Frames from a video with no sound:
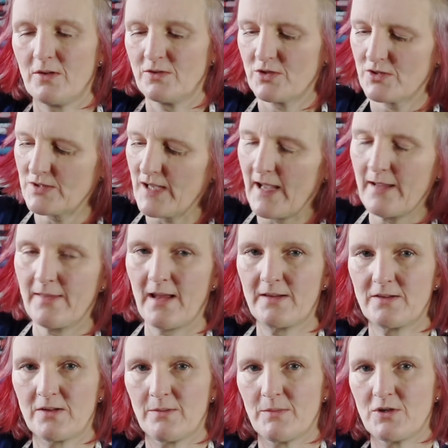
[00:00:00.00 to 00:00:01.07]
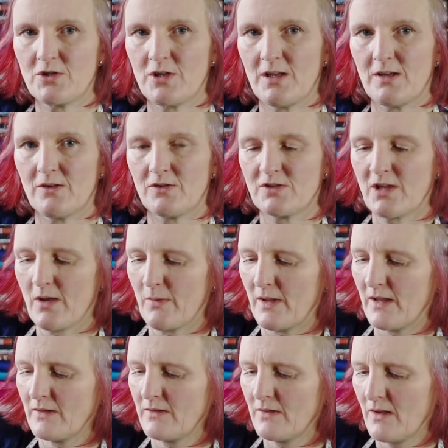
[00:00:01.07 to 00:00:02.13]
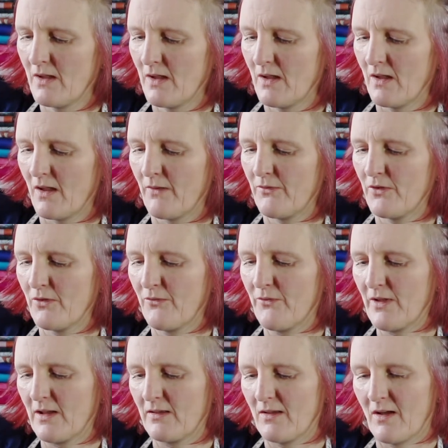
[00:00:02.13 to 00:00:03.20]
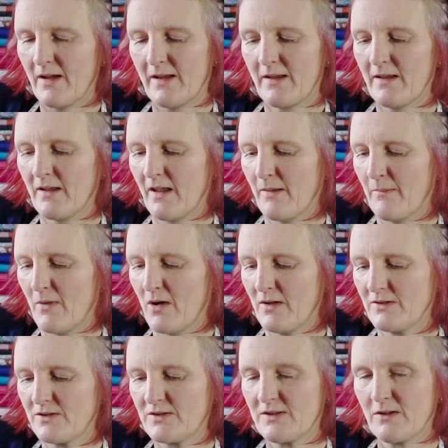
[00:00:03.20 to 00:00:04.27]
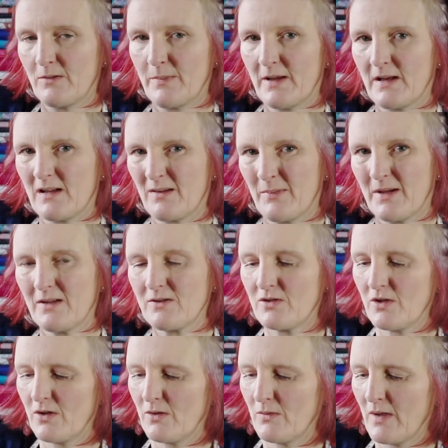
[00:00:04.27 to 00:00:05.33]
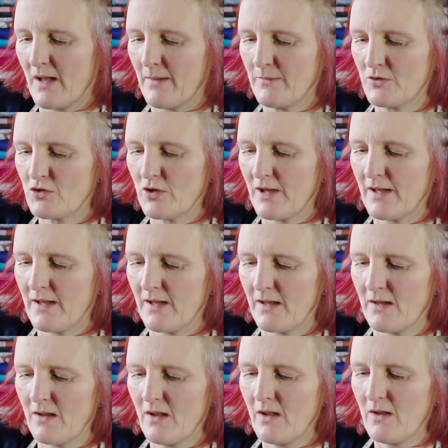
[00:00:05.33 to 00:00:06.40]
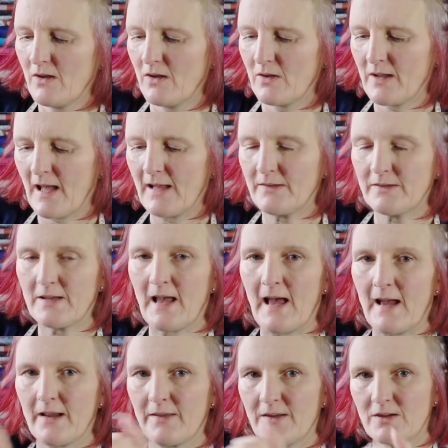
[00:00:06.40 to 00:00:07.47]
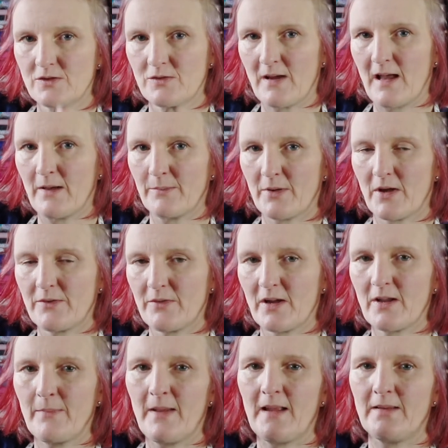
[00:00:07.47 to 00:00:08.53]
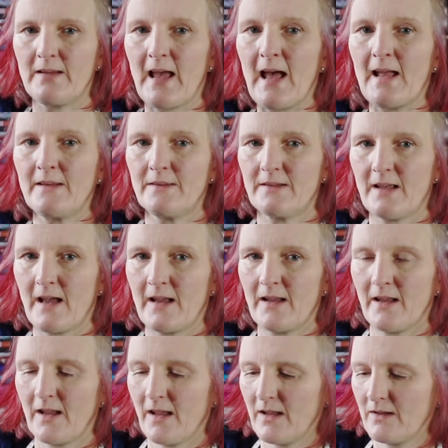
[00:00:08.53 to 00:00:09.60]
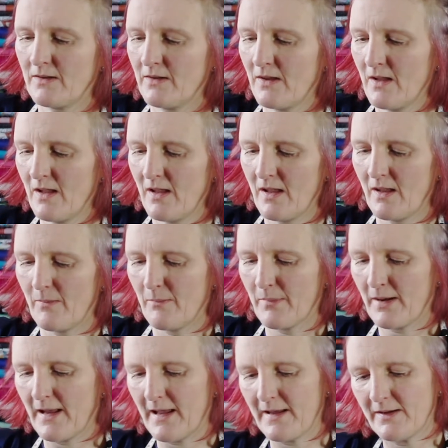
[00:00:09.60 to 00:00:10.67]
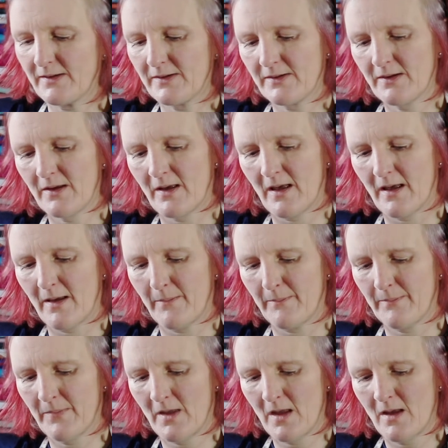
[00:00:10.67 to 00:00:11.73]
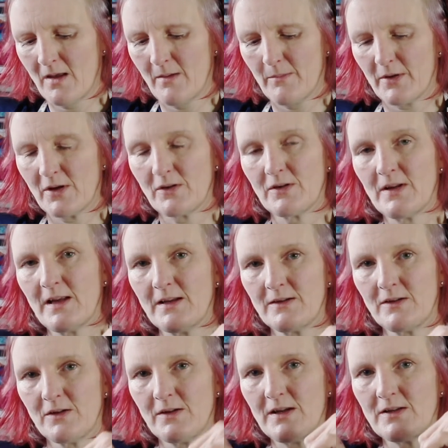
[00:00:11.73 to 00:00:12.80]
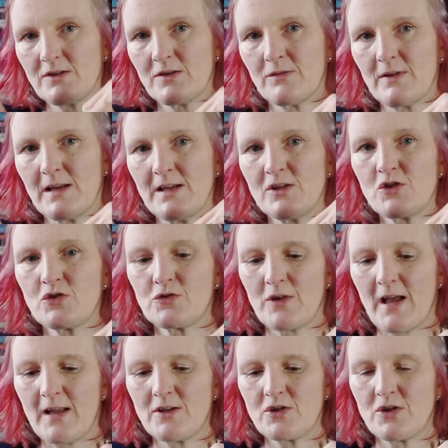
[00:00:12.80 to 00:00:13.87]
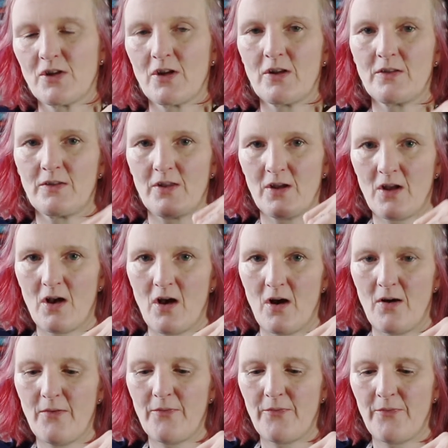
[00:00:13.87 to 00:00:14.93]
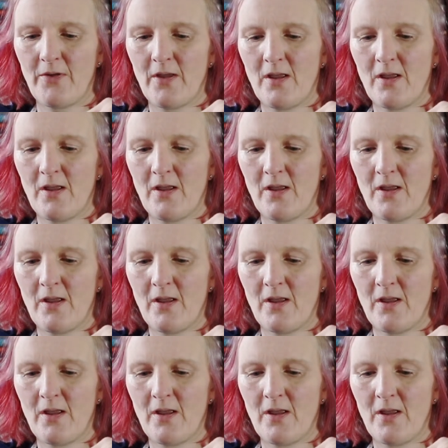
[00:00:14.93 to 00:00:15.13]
just take that to the machine and sew it. If you feel like it might still be a little bit too tricky, you can tack this round, but I'd recommend hand tacking it in place. But you need to really stretch the cuff